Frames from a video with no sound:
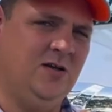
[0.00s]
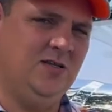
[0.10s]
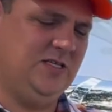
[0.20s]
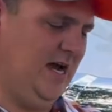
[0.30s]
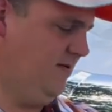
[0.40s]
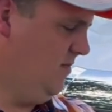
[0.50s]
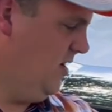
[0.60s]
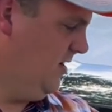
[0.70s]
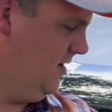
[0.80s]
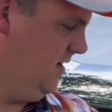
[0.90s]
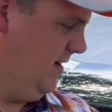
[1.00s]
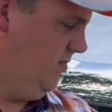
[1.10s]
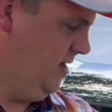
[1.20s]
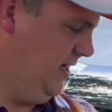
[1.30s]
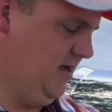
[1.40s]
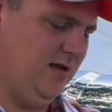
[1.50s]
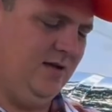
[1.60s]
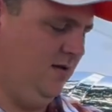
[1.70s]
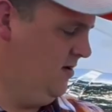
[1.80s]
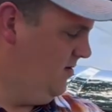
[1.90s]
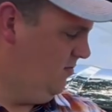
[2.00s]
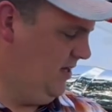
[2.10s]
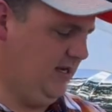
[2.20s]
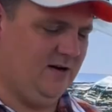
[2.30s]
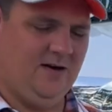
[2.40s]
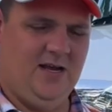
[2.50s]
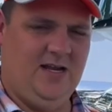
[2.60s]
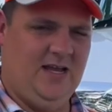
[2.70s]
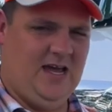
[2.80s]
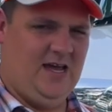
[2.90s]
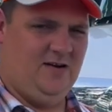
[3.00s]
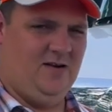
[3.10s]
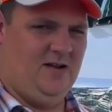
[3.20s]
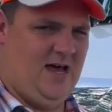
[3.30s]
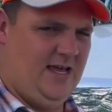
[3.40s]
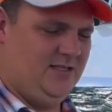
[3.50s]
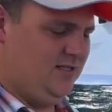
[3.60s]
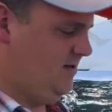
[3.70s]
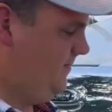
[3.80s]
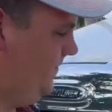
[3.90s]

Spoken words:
side marker and blinker indicator lights.